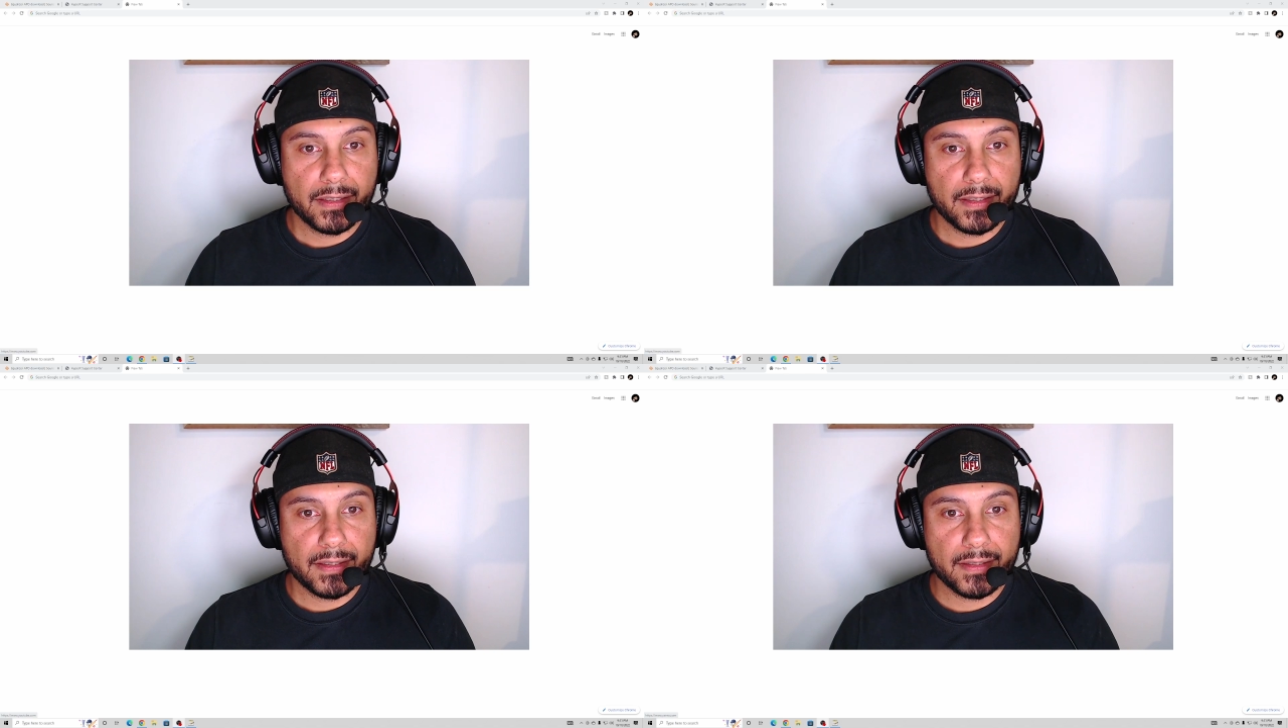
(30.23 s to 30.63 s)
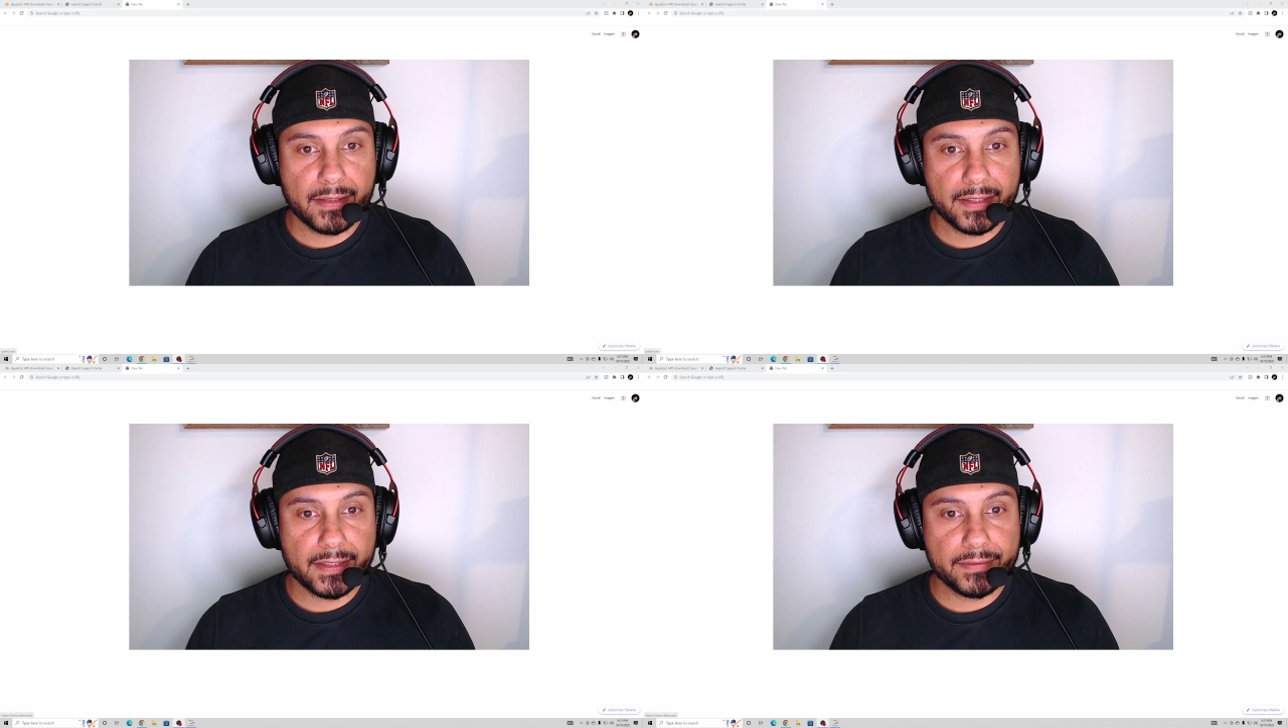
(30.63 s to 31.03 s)

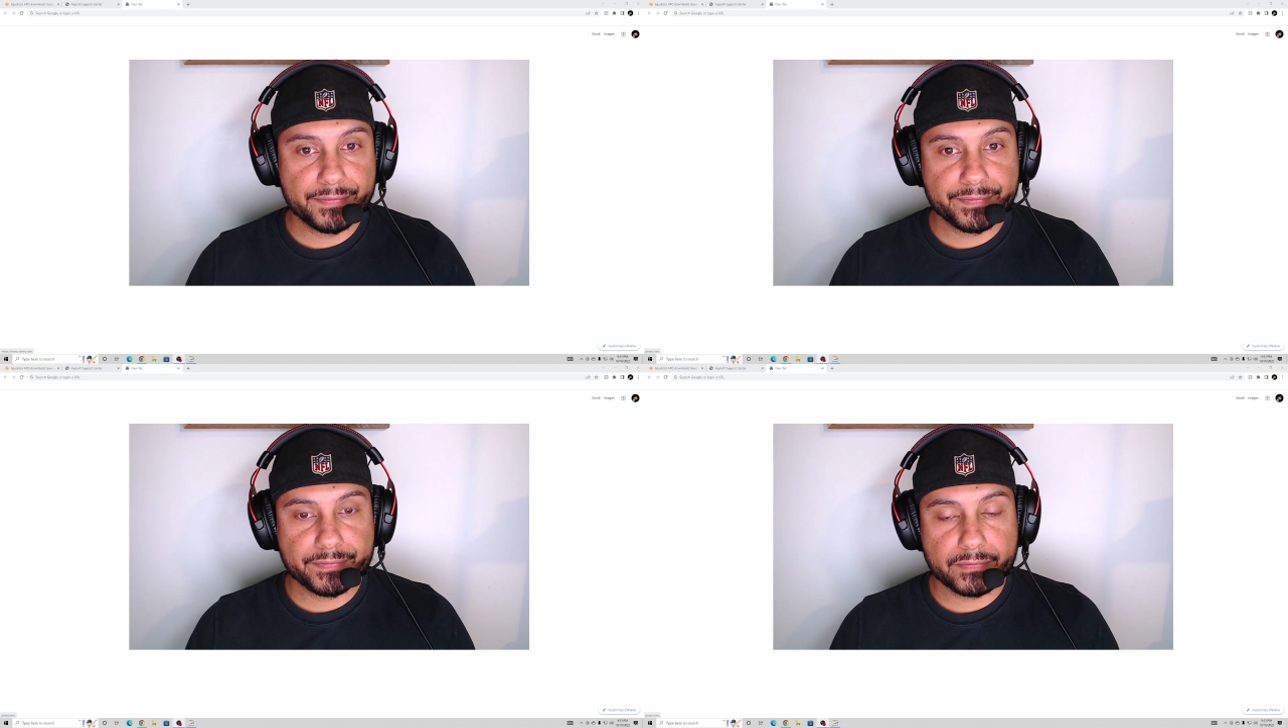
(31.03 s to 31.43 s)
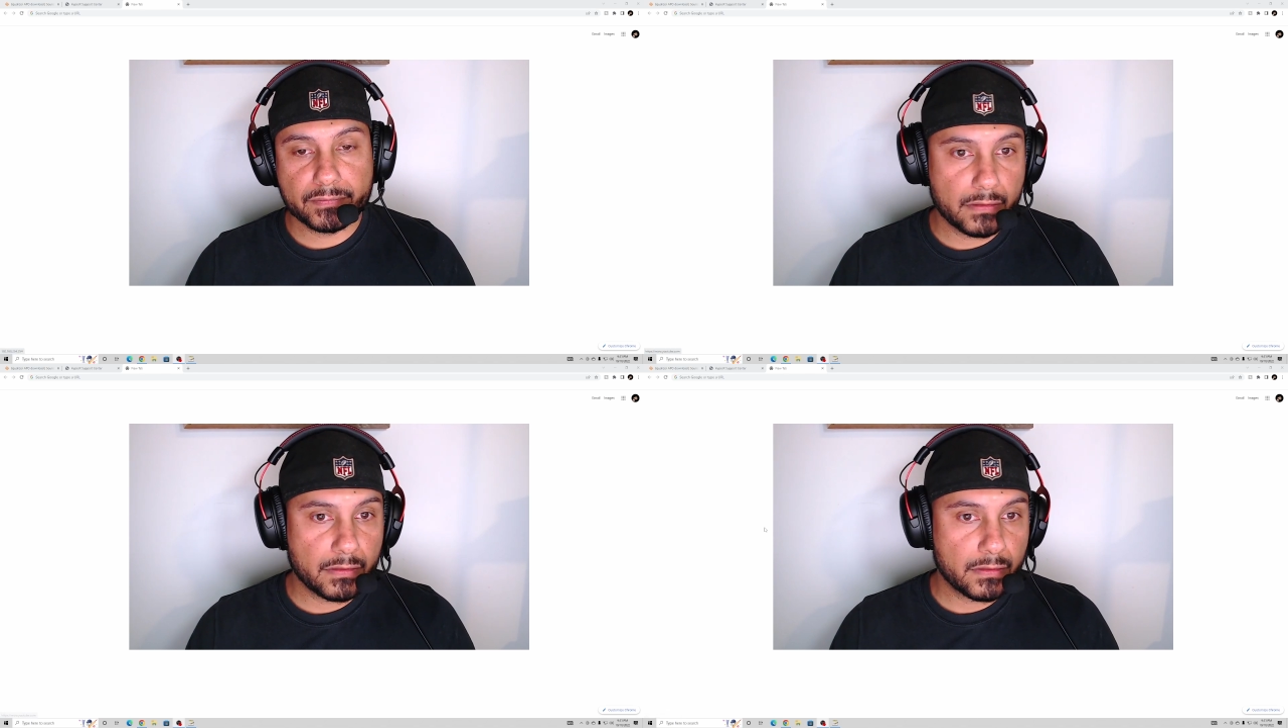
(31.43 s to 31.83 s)
Alright,
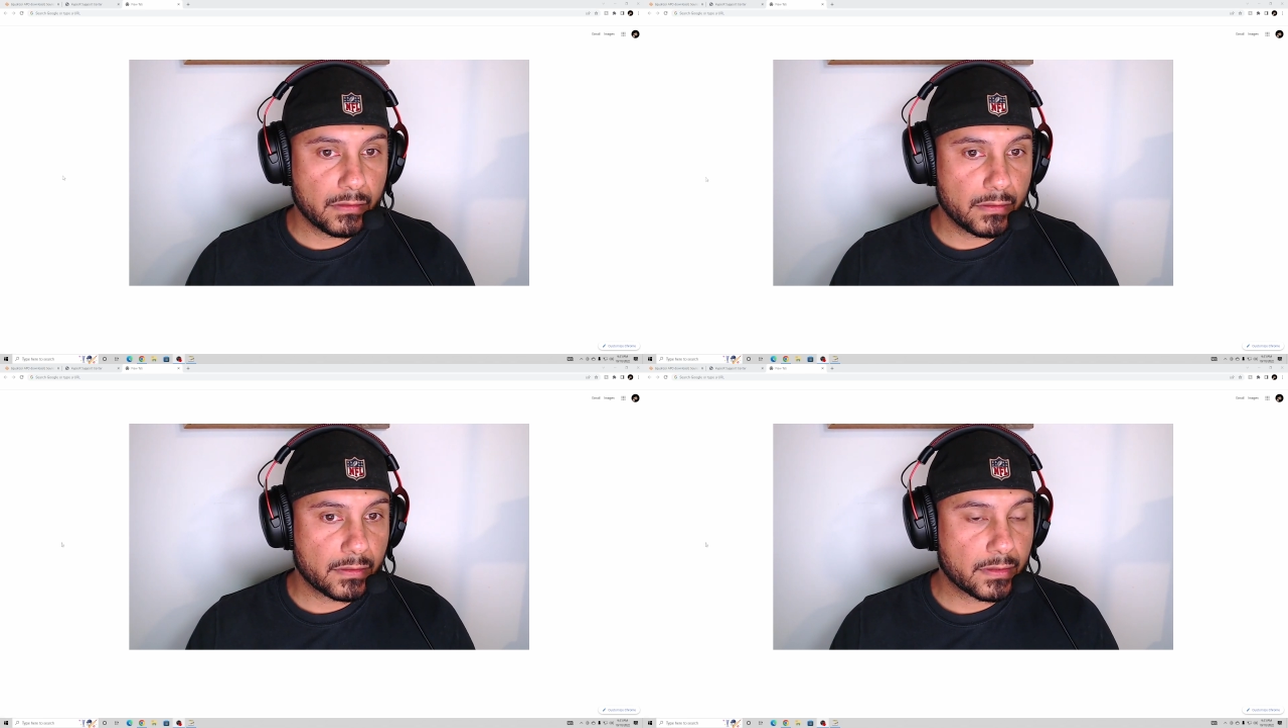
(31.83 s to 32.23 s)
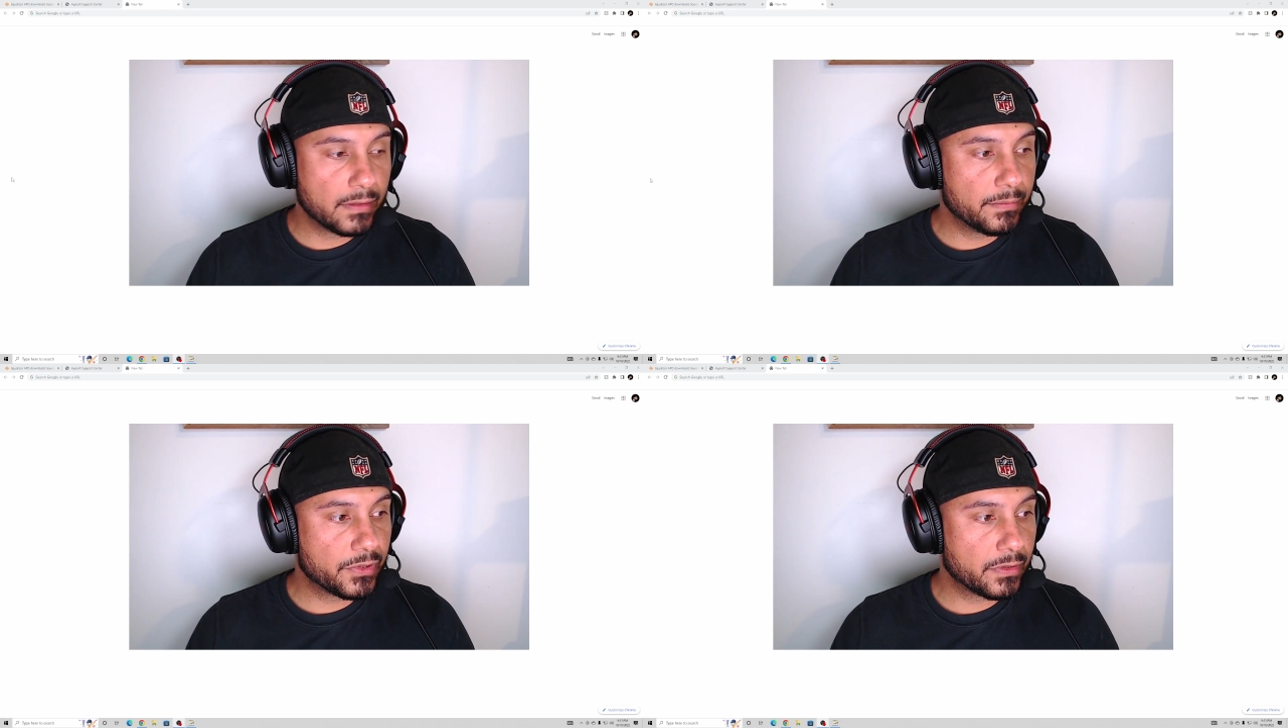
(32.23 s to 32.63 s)
so
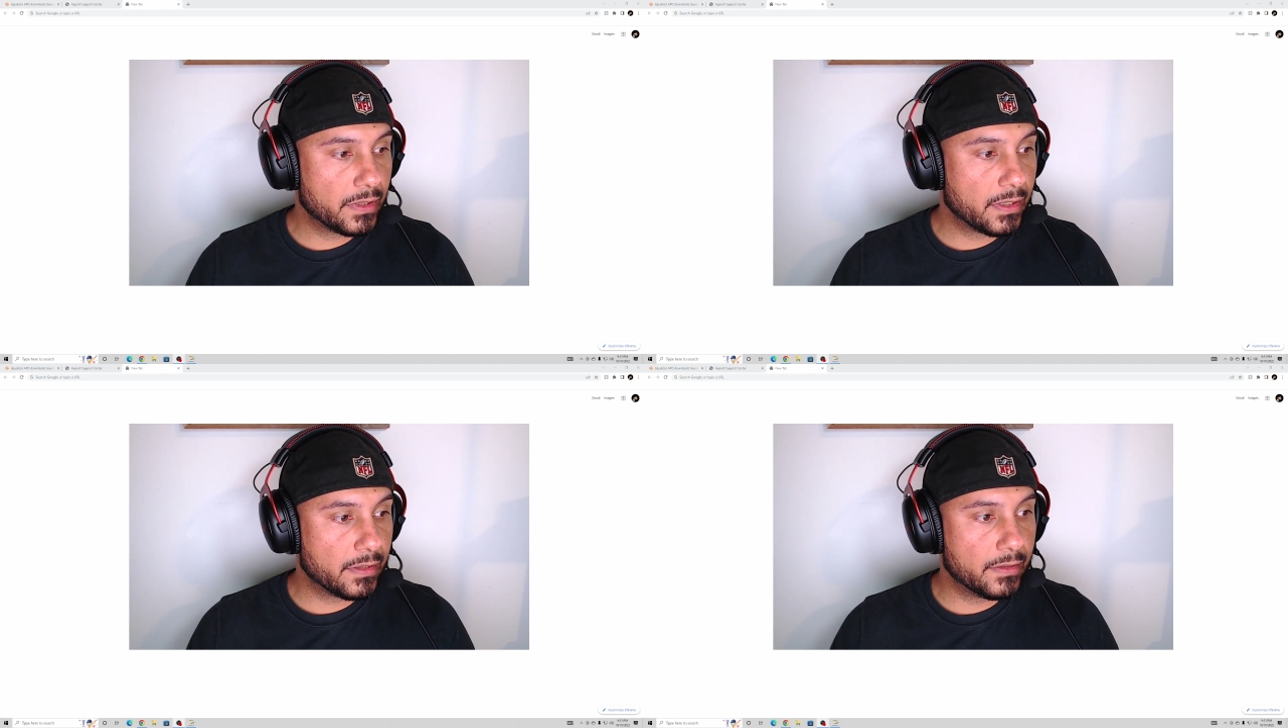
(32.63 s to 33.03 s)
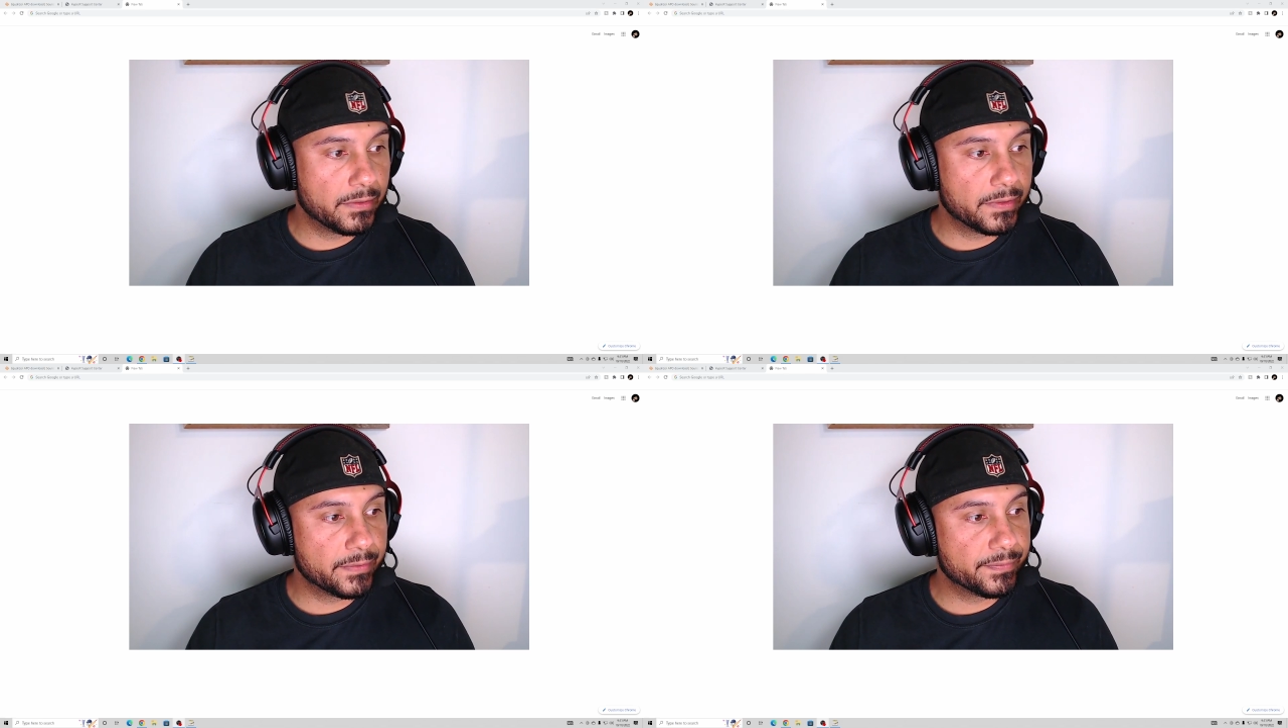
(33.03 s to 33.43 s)
let me show you how to do it.